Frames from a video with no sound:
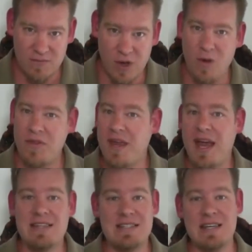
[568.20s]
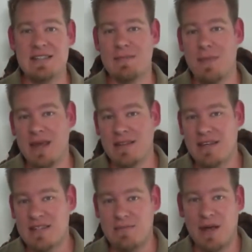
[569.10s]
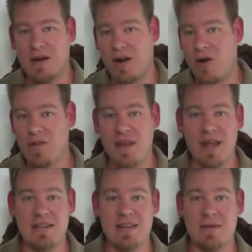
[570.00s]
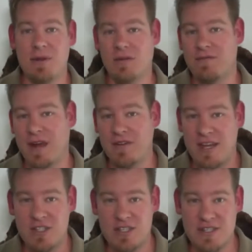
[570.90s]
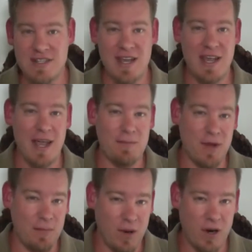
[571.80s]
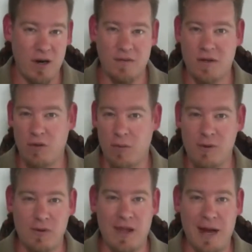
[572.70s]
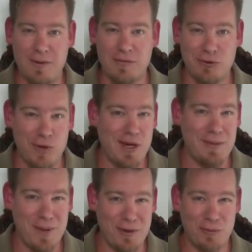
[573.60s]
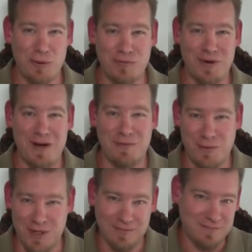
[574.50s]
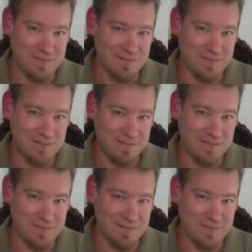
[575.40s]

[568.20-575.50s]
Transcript: All with the idea to make things better, all with the idea to build foundations and be a part of the global collaborative creating a better world for everyone.